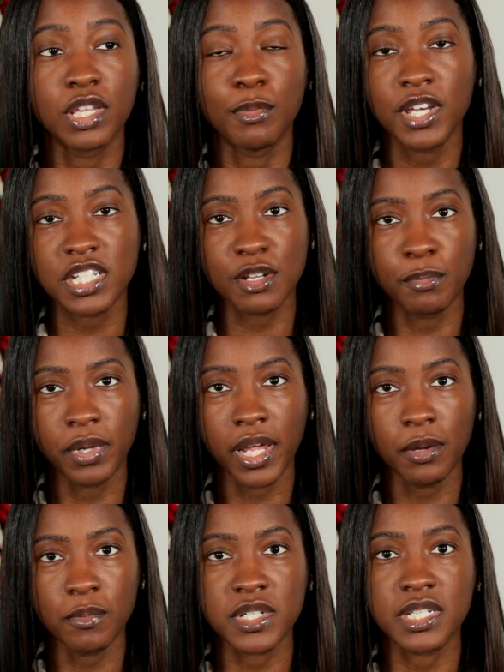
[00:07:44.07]
The biggest
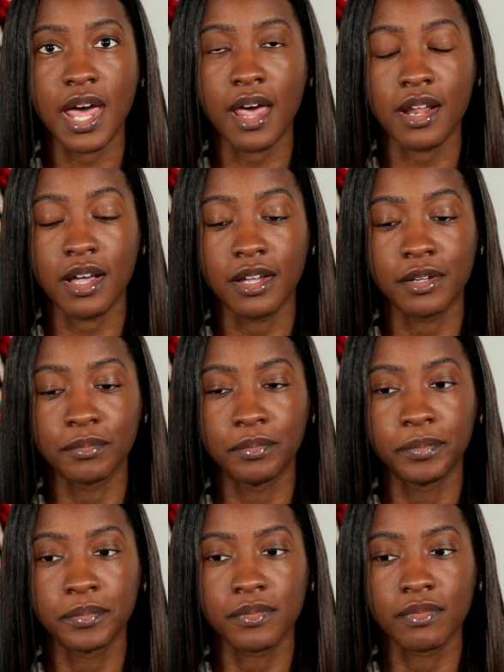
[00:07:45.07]
complaint was that um,
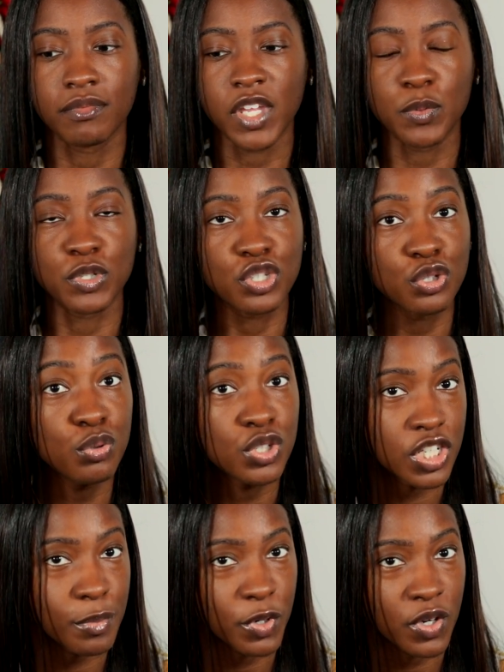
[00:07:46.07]
it was too
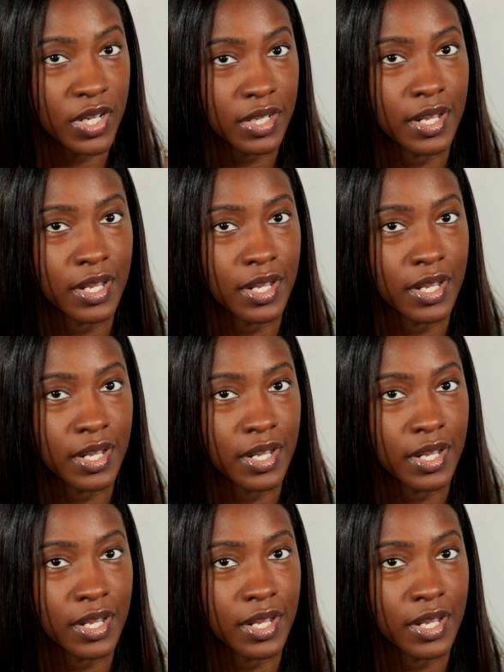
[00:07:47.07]
shimmery.